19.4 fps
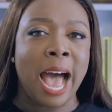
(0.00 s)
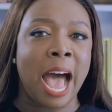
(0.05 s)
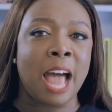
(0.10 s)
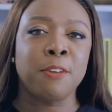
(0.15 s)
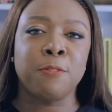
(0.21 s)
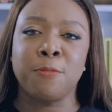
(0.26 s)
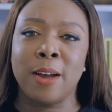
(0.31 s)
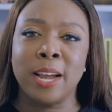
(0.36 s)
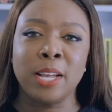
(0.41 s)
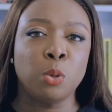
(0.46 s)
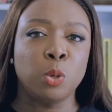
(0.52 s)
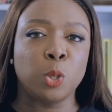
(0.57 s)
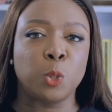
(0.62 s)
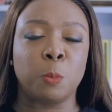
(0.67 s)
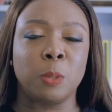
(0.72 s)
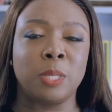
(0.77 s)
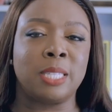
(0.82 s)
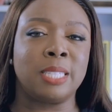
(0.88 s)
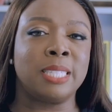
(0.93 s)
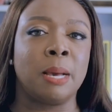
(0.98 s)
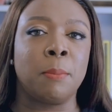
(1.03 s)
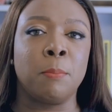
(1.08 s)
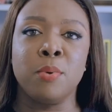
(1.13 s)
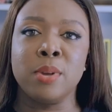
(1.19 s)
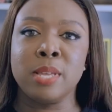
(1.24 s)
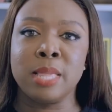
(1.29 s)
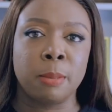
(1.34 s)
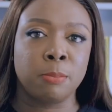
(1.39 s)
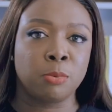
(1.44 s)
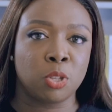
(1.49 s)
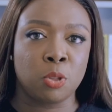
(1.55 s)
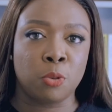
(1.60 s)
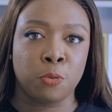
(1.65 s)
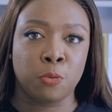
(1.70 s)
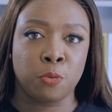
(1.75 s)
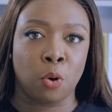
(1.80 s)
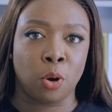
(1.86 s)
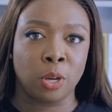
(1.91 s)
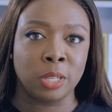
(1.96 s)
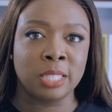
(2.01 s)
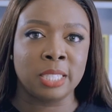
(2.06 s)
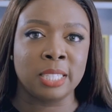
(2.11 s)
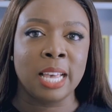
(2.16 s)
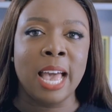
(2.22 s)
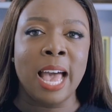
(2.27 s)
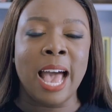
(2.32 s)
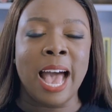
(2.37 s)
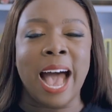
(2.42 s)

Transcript: And find those pieces and bring them to the front month